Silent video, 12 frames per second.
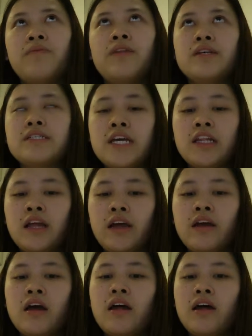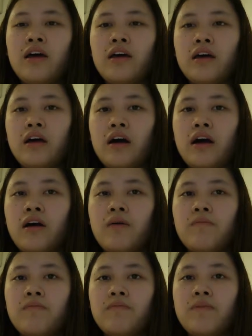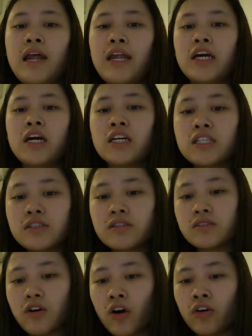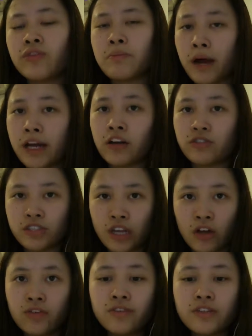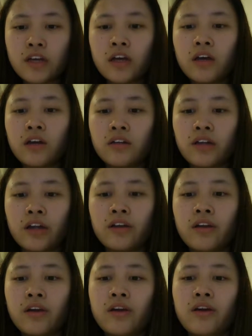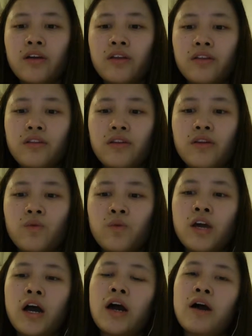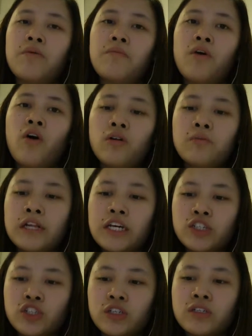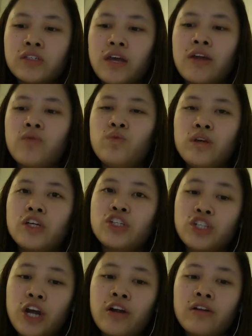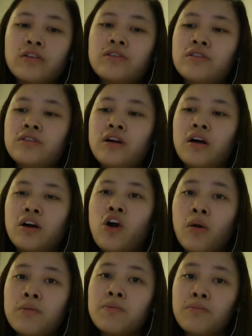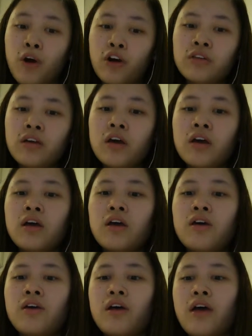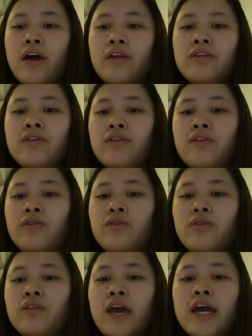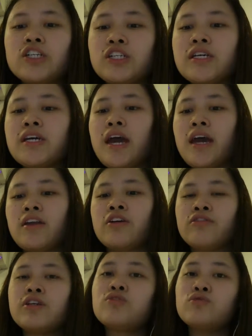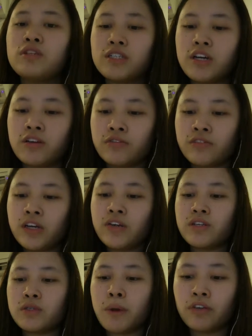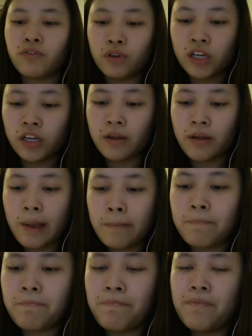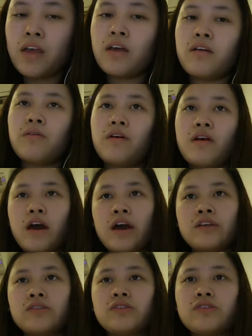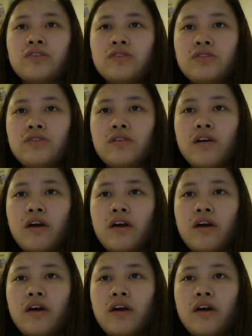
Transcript: they said like, let us all remind ourselves that we are all Malaysians and we share a common bond, and they actually can agree to disagree respectfully. As